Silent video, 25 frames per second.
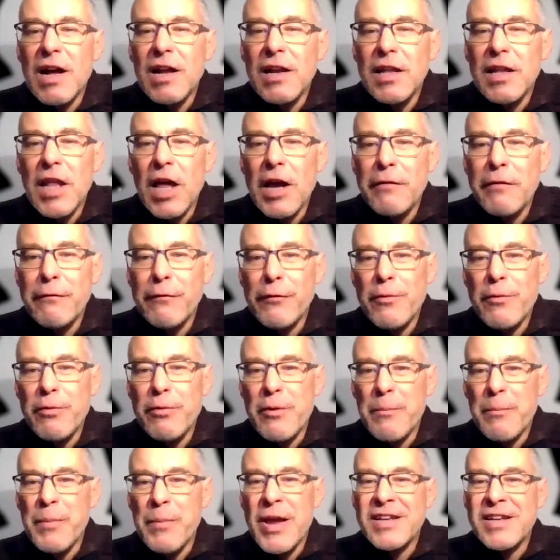our life from
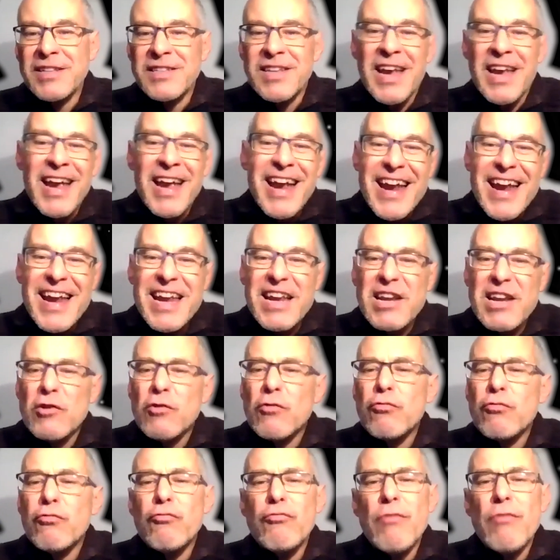the pit. He
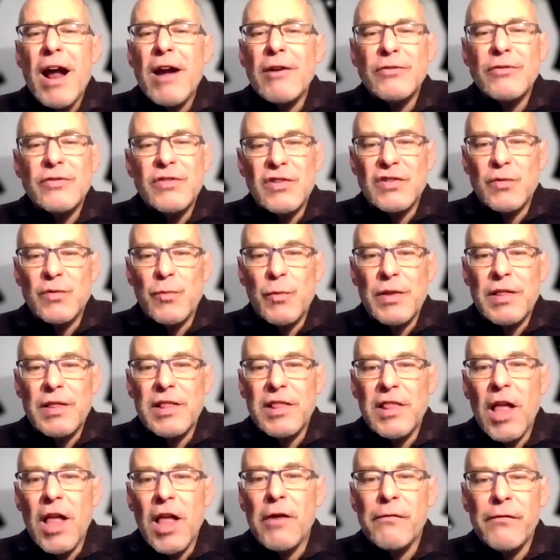crowns us with
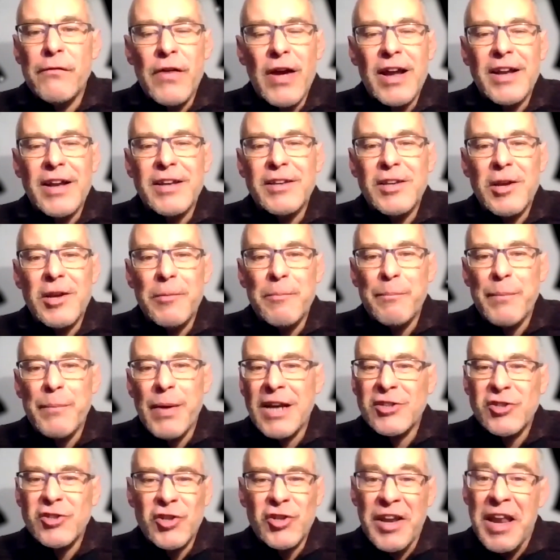love and
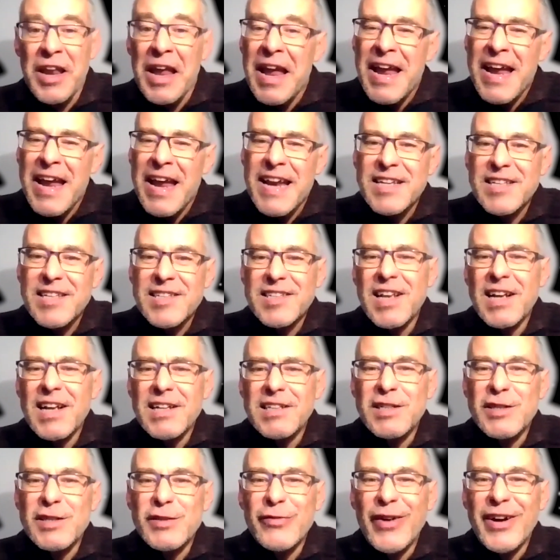compassion. He
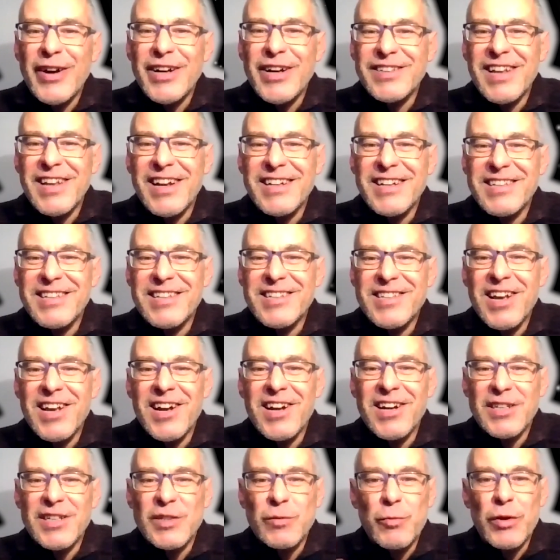satisfies our
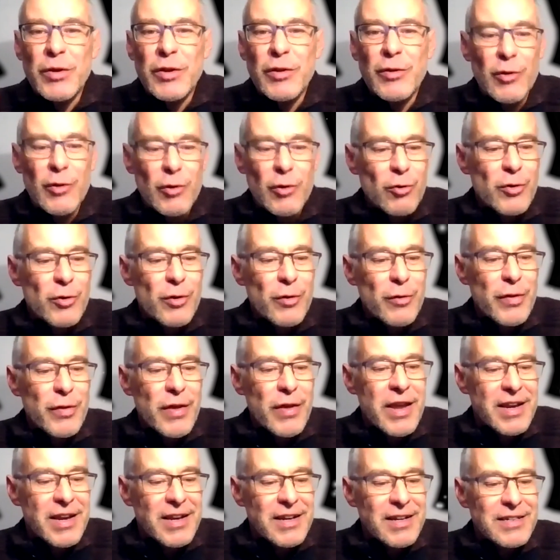desires with good
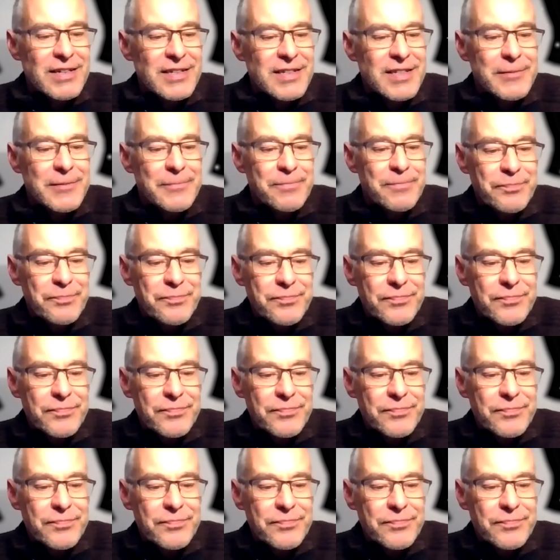things.